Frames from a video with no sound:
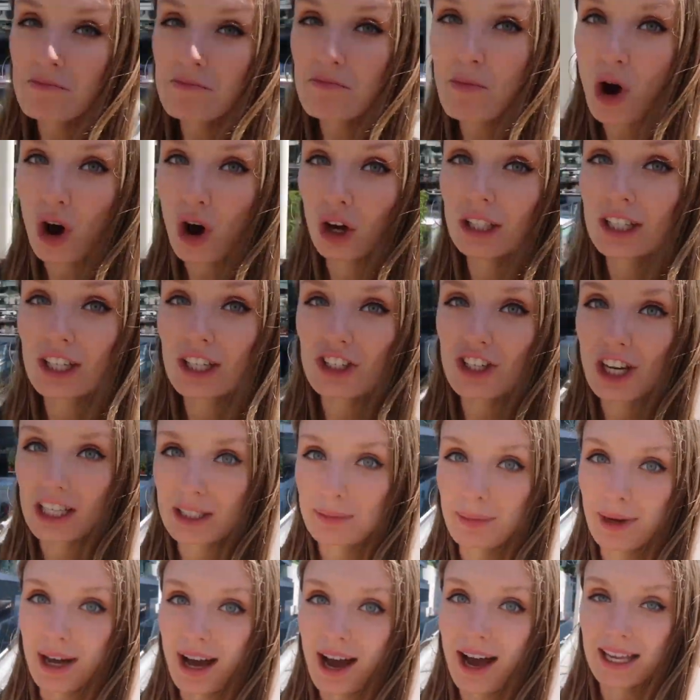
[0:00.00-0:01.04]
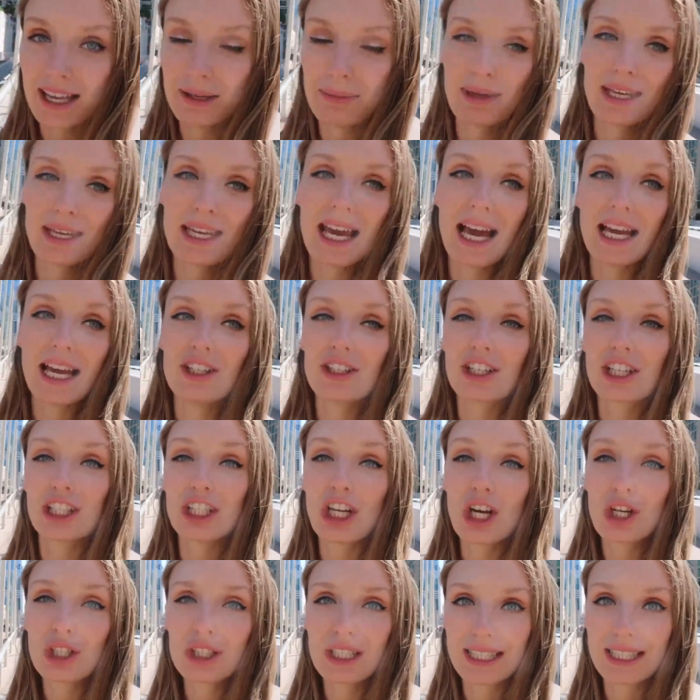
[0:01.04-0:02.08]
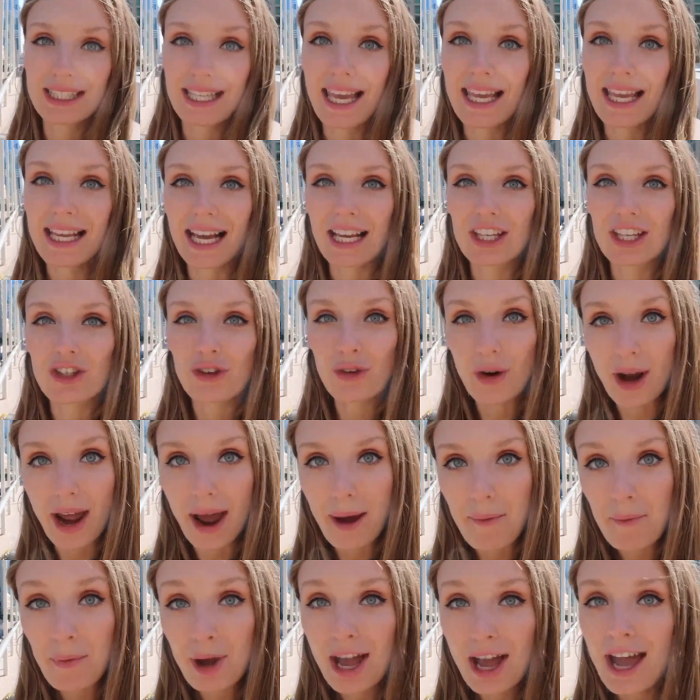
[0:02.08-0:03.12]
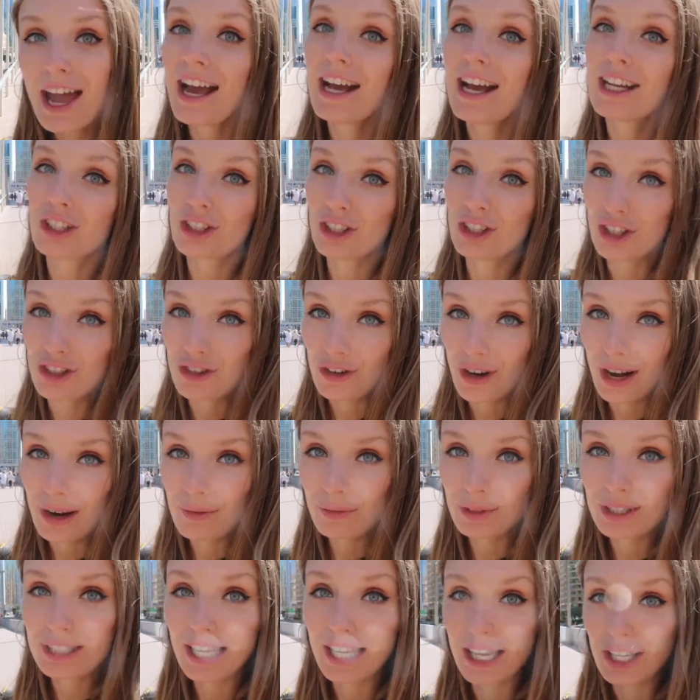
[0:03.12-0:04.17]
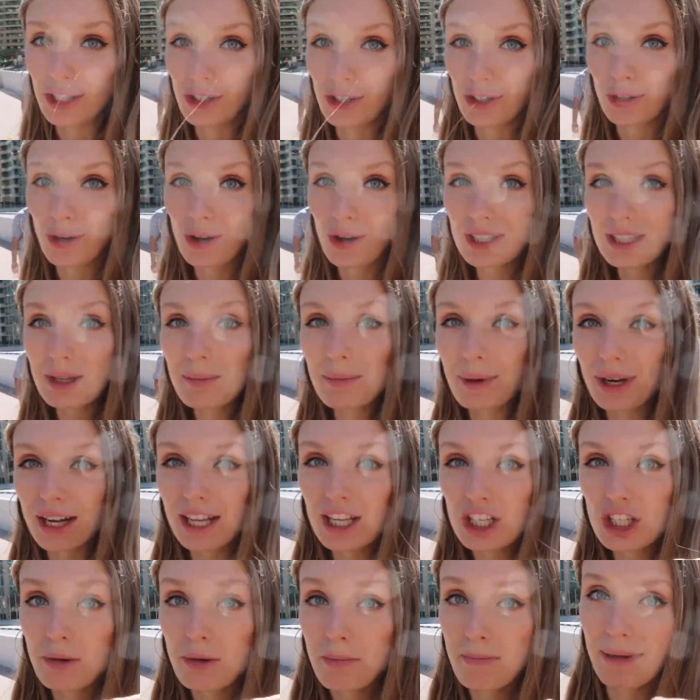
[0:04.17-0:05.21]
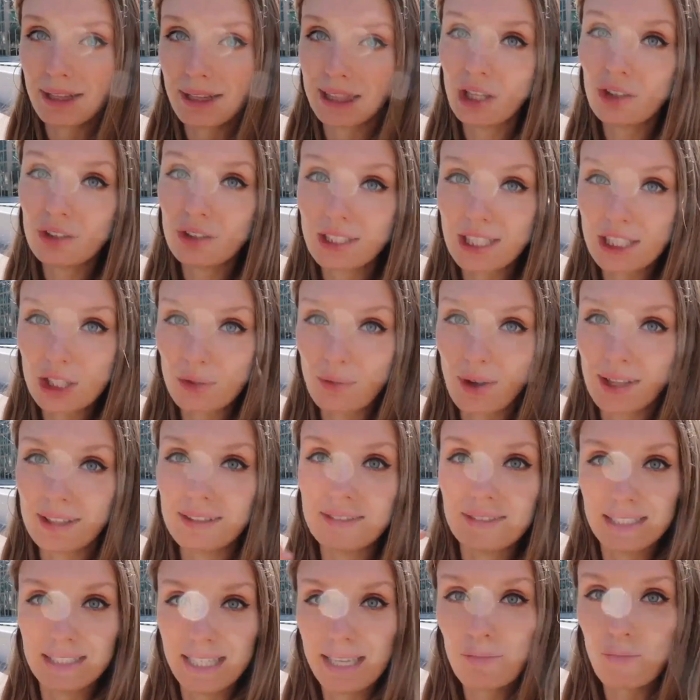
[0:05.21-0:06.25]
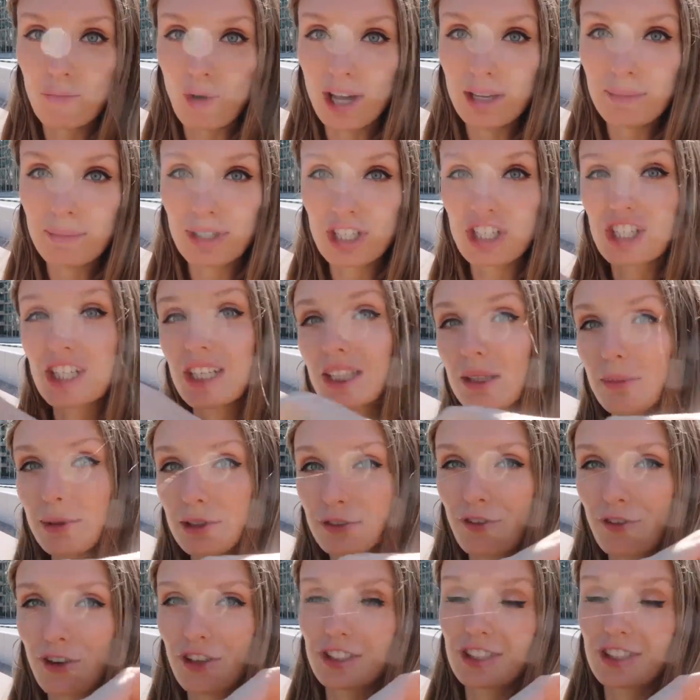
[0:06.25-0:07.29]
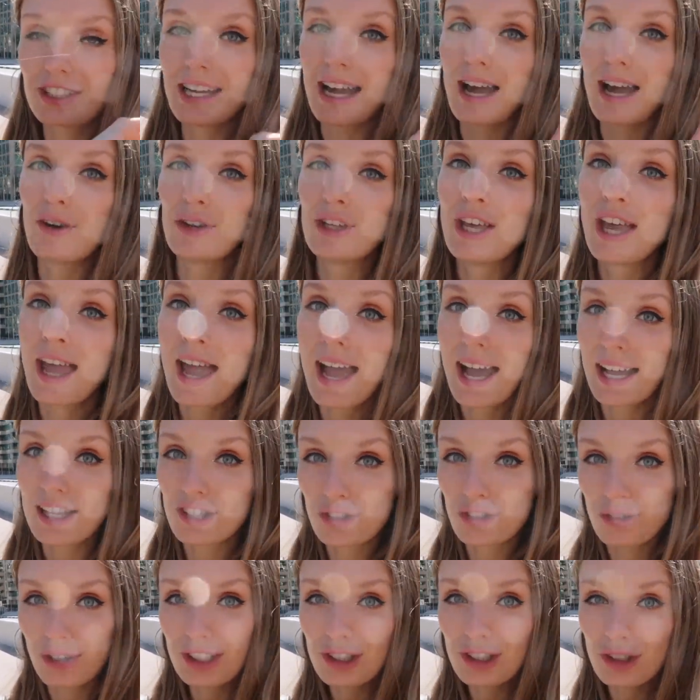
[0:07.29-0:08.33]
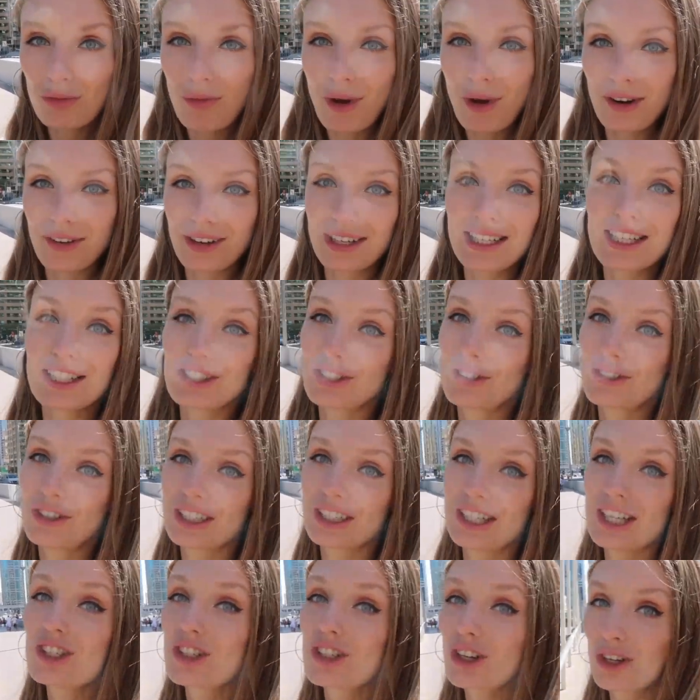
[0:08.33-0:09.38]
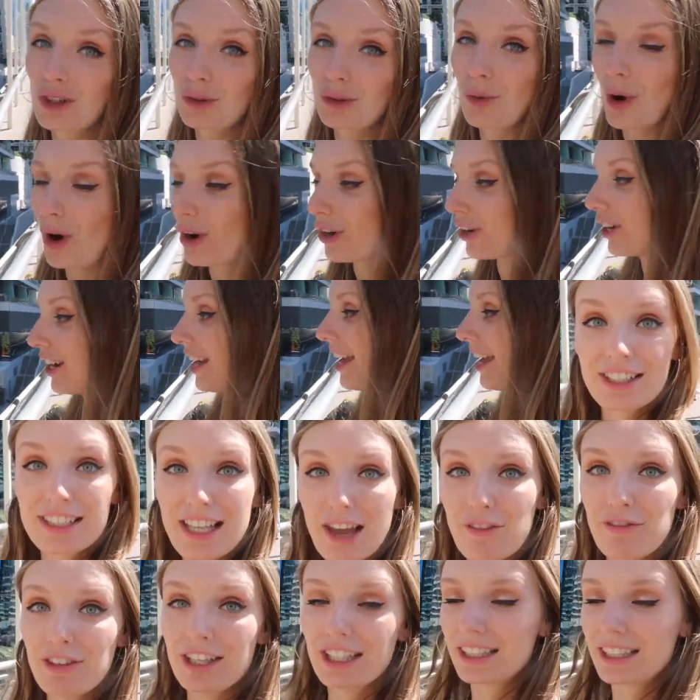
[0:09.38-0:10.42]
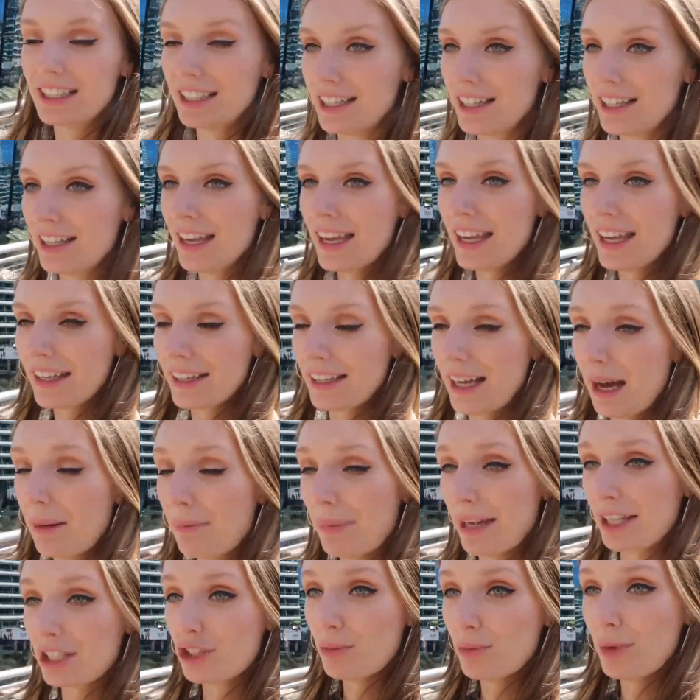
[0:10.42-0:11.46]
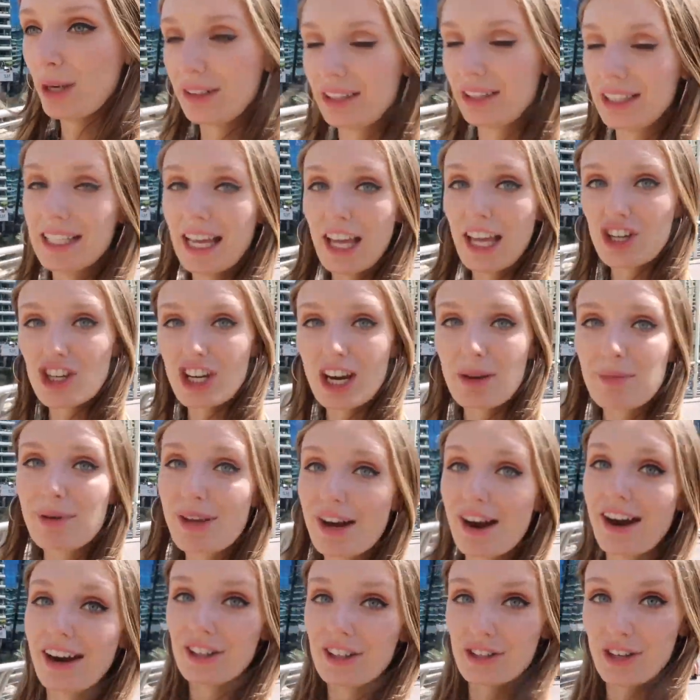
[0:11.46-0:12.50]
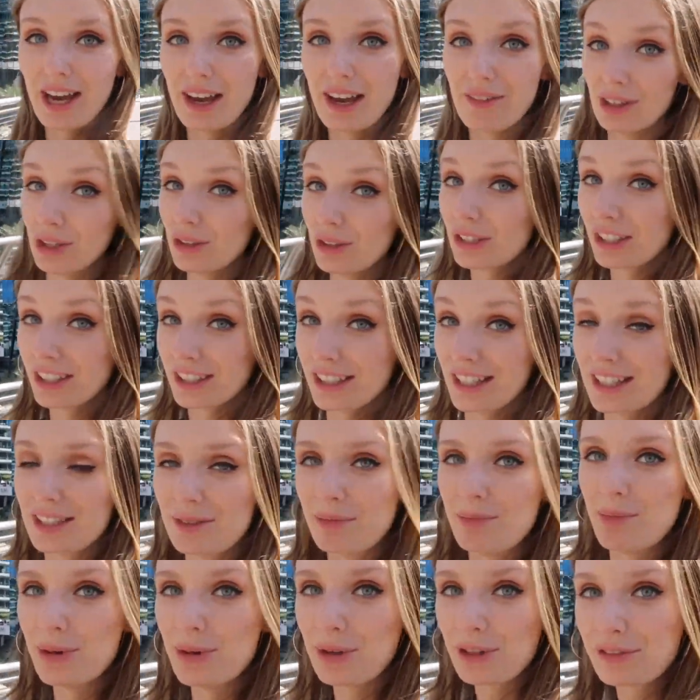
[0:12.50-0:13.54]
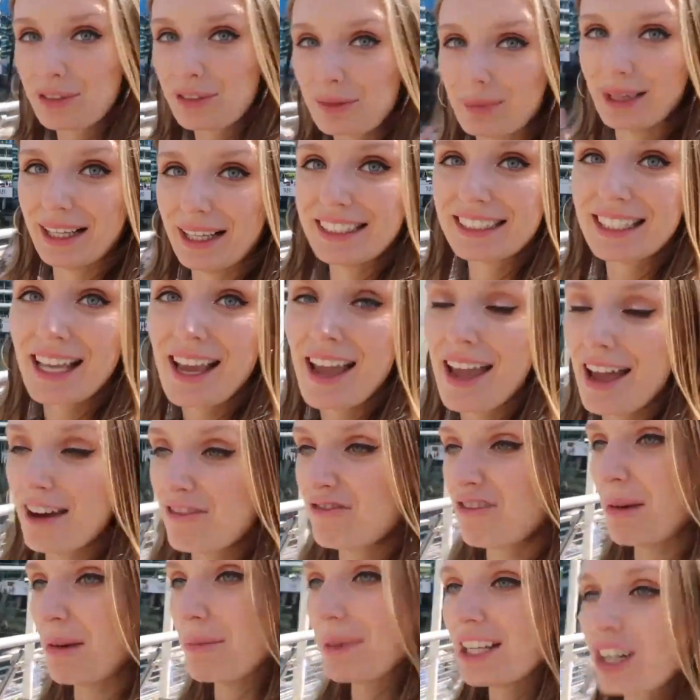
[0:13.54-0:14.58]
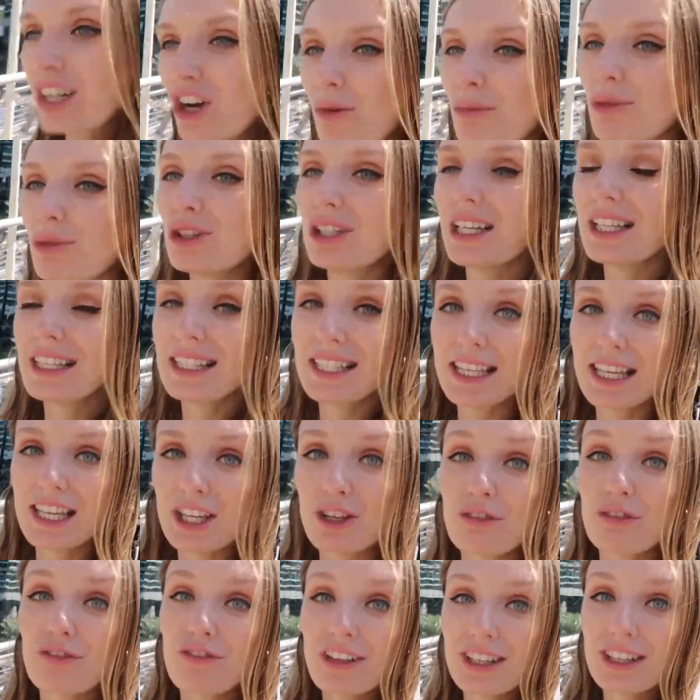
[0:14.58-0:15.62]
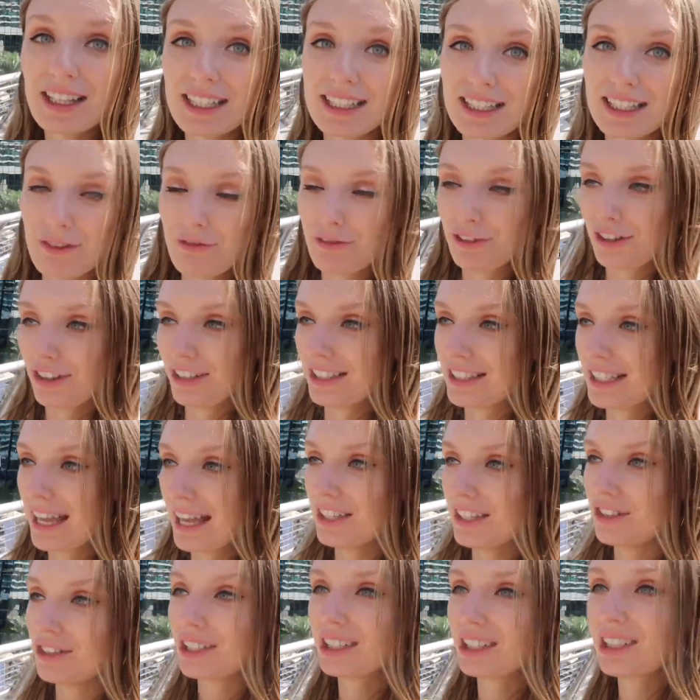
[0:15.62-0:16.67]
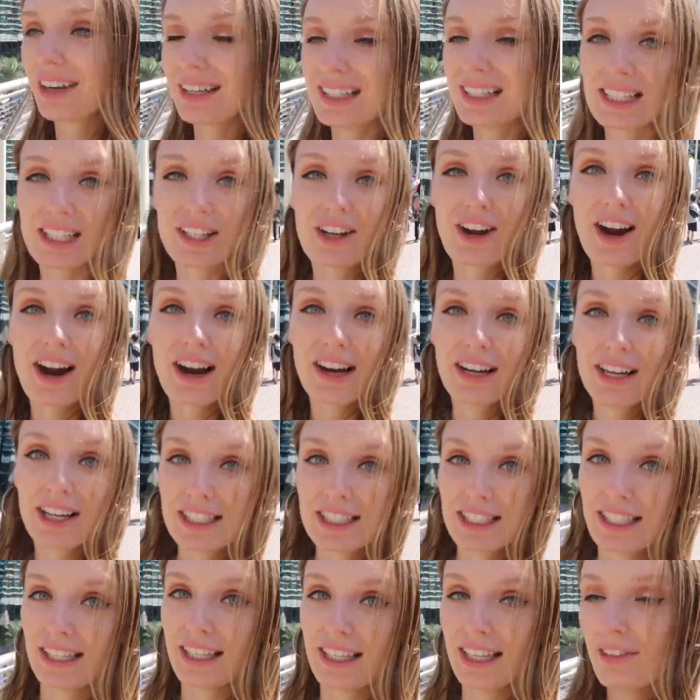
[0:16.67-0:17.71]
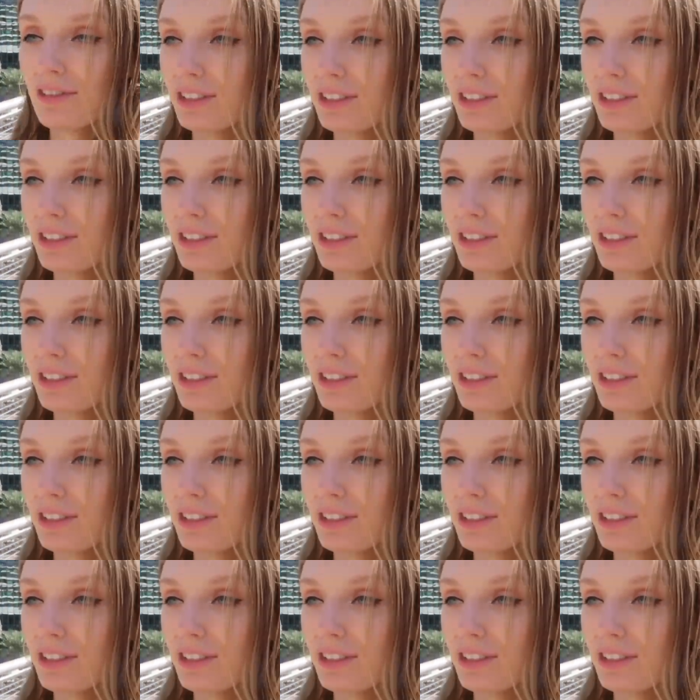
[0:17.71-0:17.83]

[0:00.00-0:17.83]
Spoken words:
Mall is just behind me, and you can also take a tram. So the tram will take you across the bridge, but not this one, same one, but a little bit further down, straight to Marina, so you can enjoy your walk. Definitely come back to Marina and JBR to have a look, because it's a beautiful place. Family community, you feel it different, and you can rent a car easily.